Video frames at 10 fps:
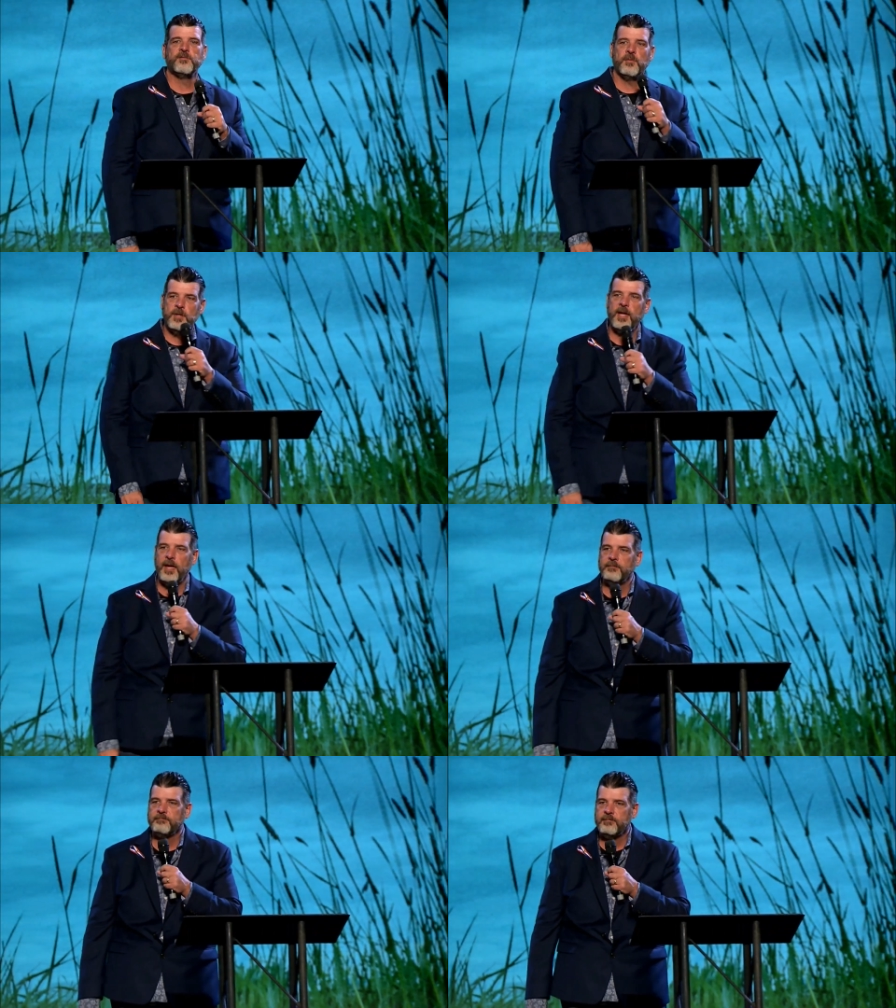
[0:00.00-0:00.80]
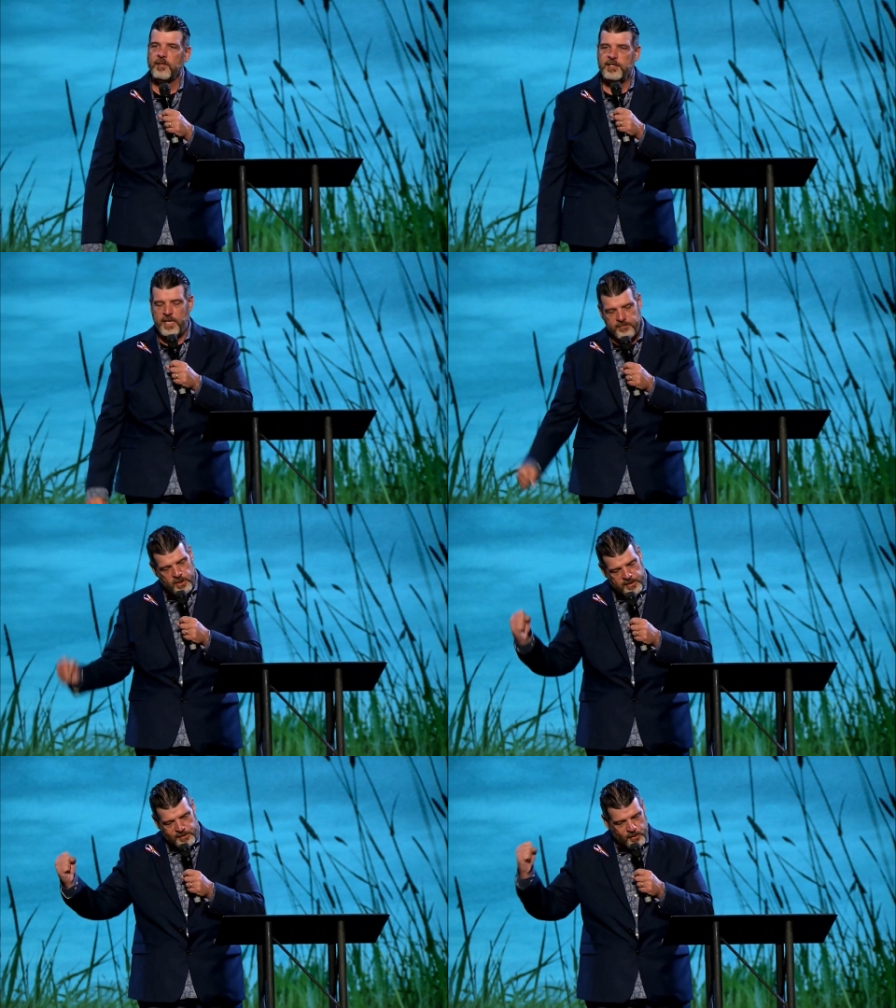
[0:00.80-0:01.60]
from the dead. Let's give
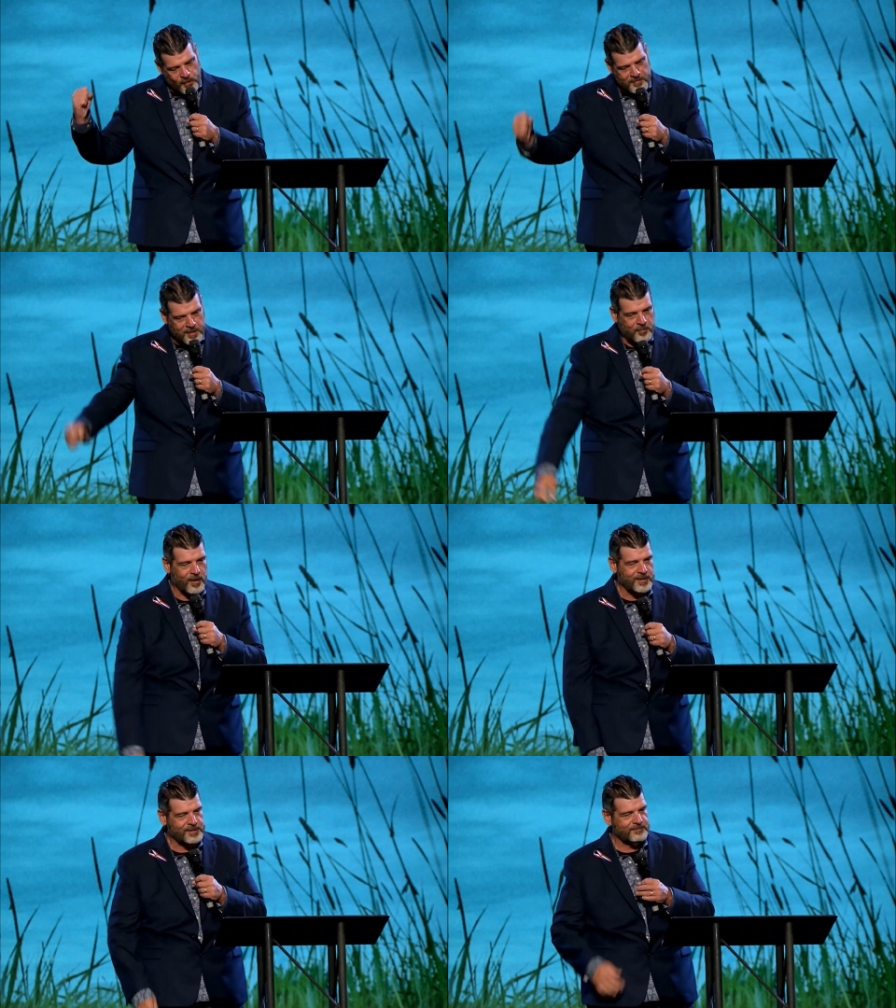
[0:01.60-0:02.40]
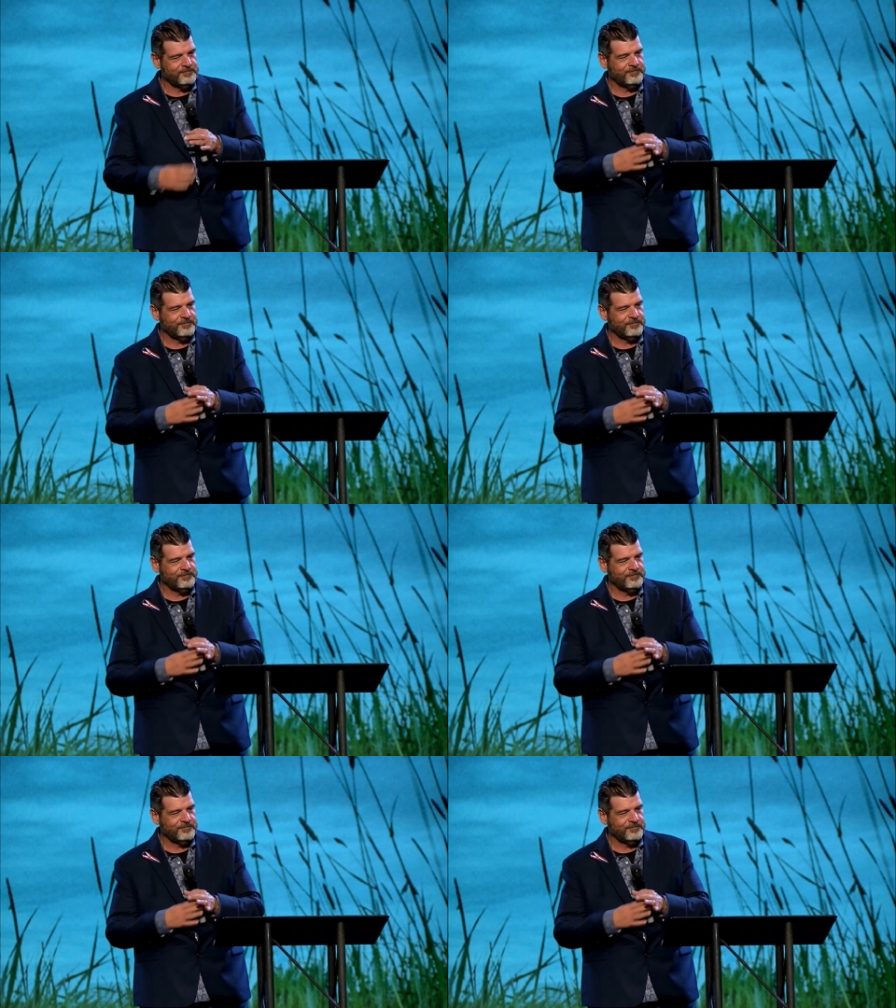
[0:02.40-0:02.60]
Jesus a great big praise.